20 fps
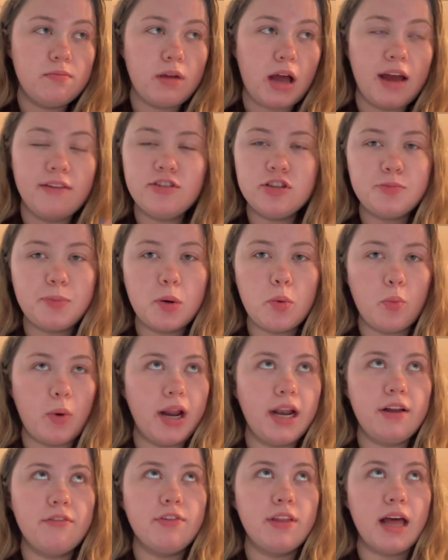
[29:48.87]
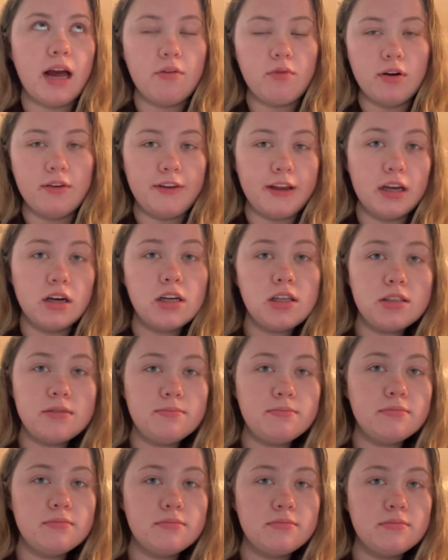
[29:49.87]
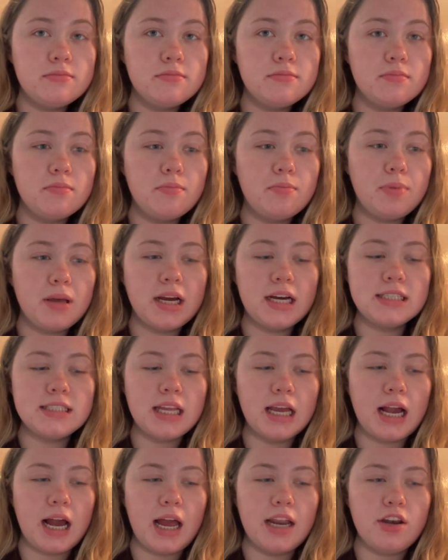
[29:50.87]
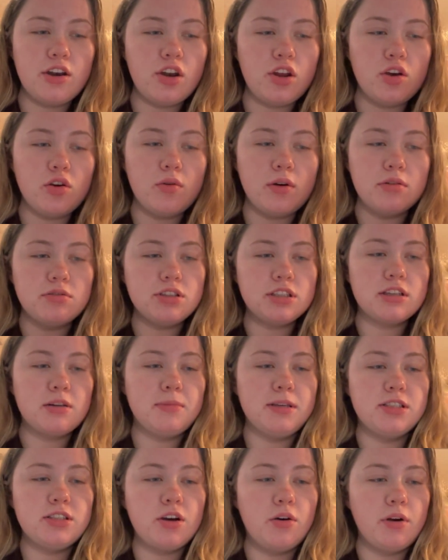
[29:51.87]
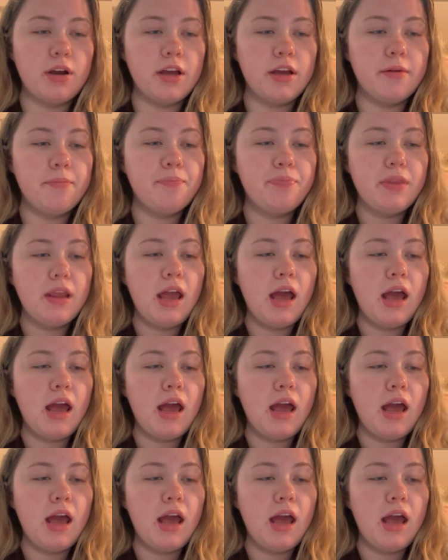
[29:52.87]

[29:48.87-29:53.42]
I've just been waiting for that reveal because like I knew it was just gonna be so good.